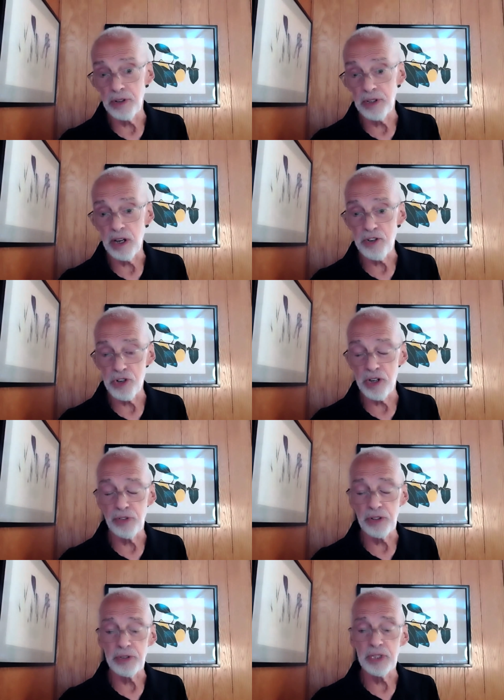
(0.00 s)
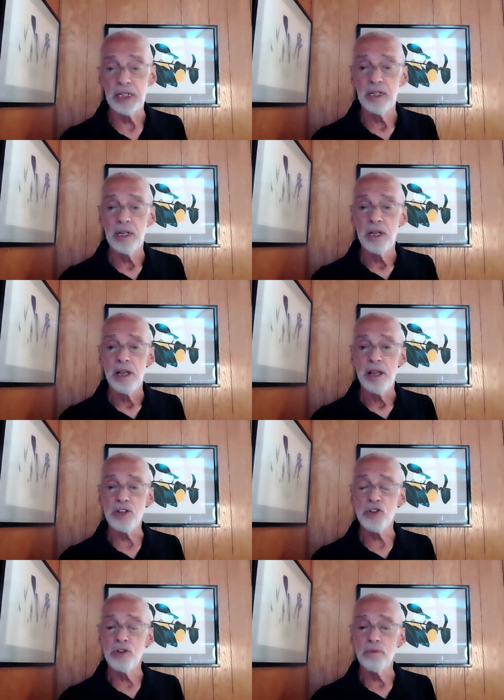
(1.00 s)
I should have learned, is